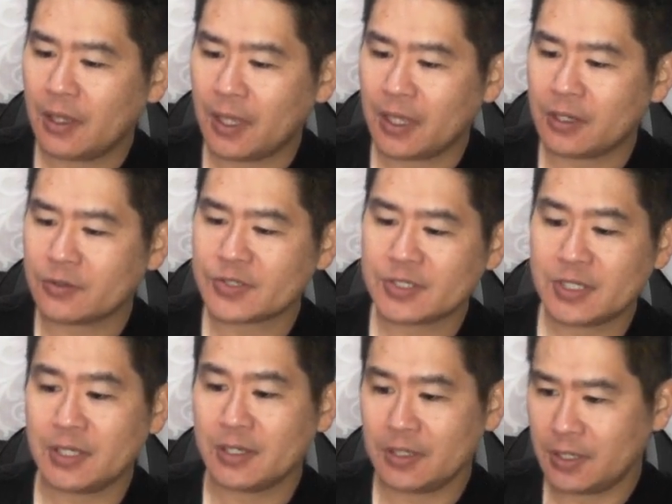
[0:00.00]
Angle
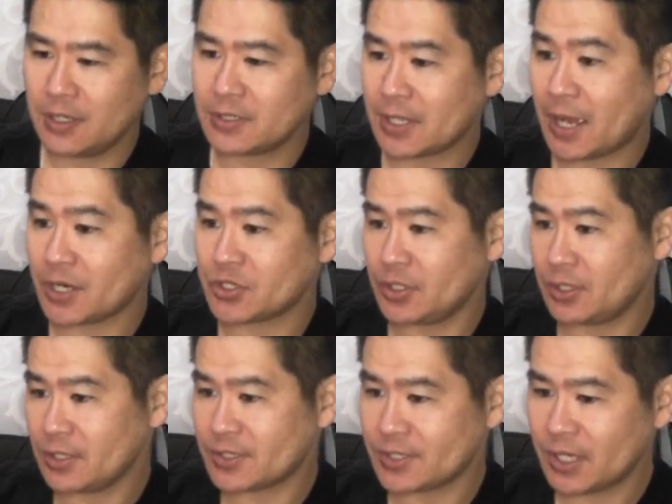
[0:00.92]
C is actually
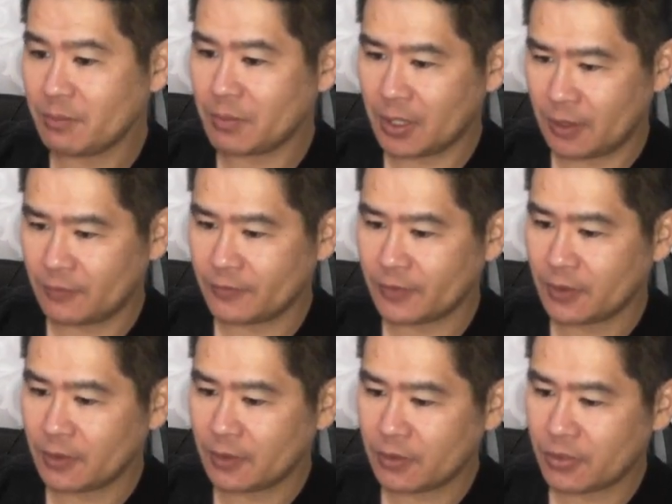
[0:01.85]
the sum of
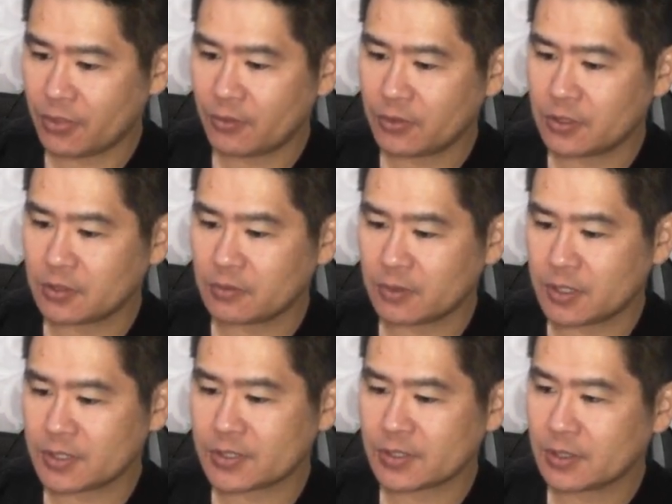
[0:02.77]
30
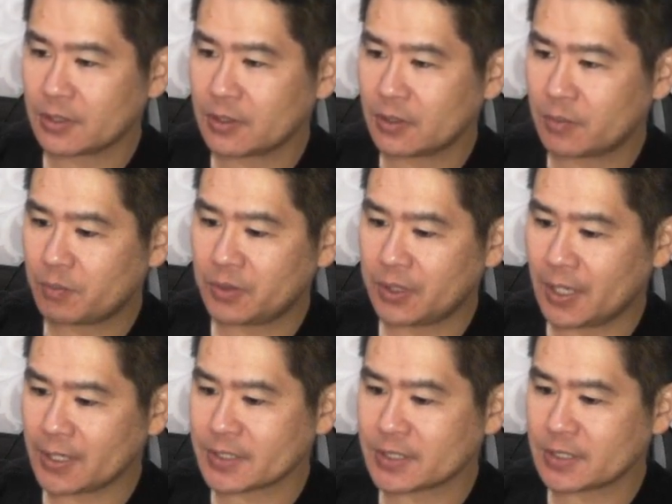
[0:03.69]
degrees
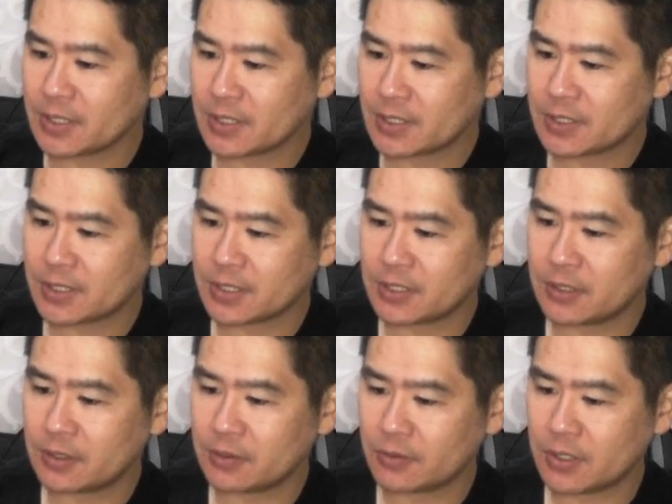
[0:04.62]
plus 60
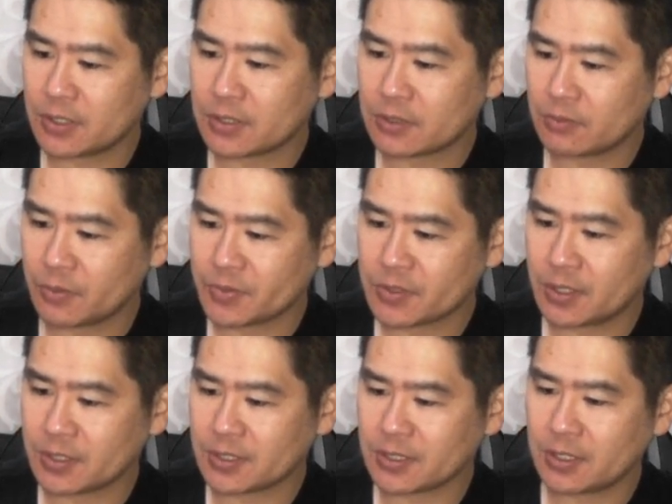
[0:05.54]
degrees. Whoops,
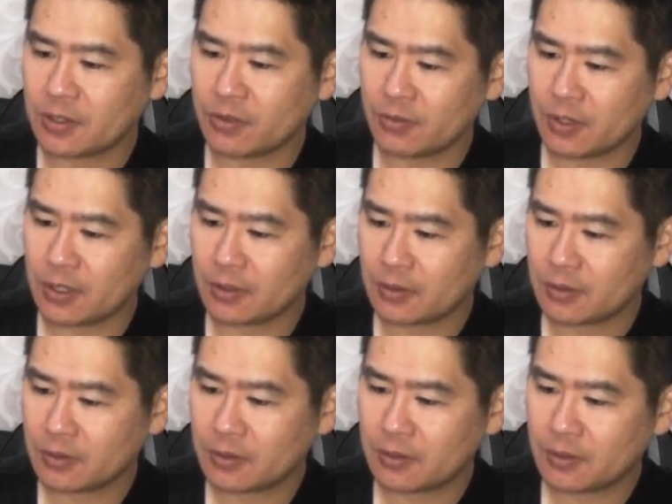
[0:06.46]
not 60, 30
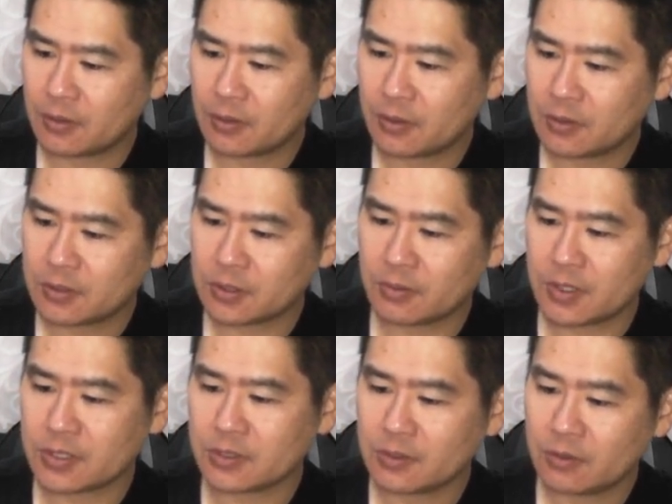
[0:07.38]

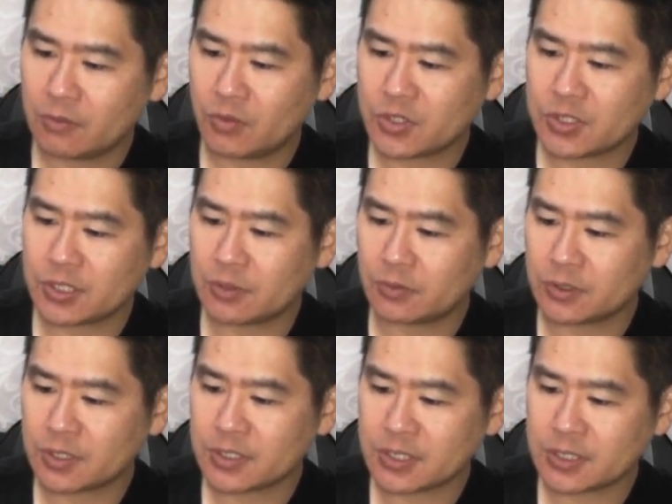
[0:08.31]
degrees, which is equal
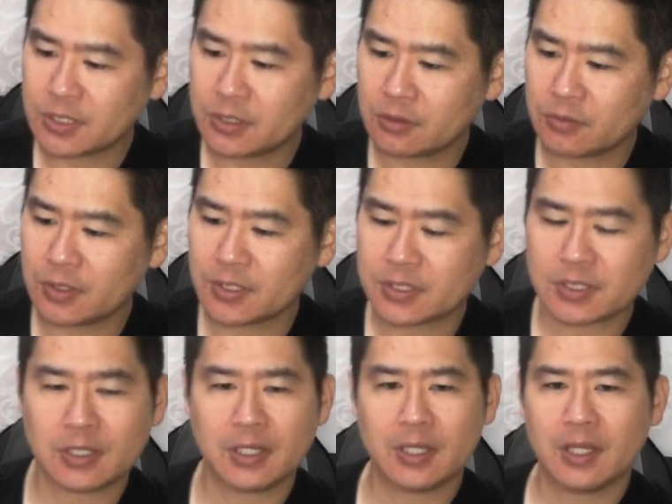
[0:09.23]
to 60
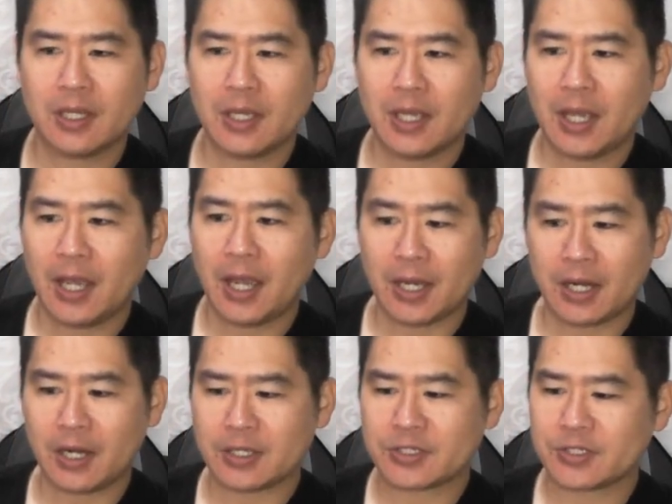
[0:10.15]
degrees. How
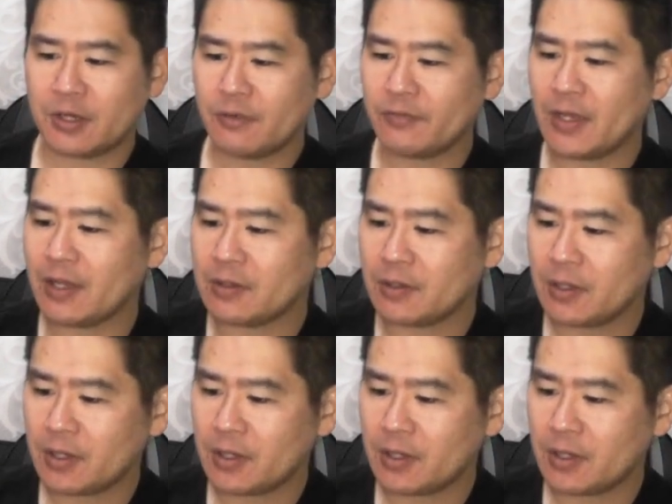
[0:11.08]
did I solve that?